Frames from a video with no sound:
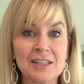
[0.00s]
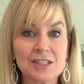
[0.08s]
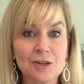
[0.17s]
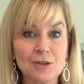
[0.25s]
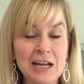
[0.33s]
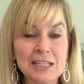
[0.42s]

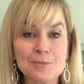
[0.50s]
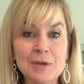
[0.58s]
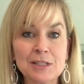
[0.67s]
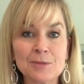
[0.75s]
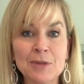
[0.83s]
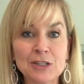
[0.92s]
So lion's
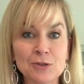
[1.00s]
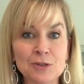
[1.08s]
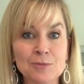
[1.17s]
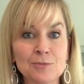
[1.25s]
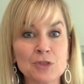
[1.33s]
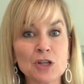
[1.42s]
mane
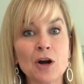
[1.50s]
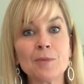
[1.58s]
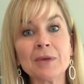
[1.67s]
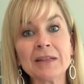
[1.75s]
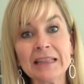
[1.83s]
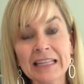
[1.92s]
mushrooms are
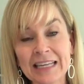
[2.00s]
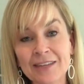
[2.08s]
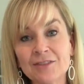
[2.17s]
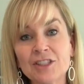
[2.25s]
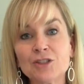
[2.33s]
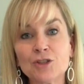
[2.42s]

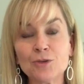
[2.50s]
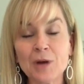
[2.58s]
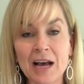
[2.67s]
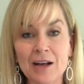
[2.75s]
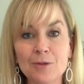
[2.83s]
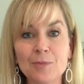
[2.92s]
believed to
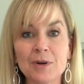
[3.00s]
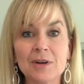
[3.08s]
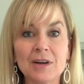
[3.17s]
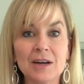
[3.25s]
help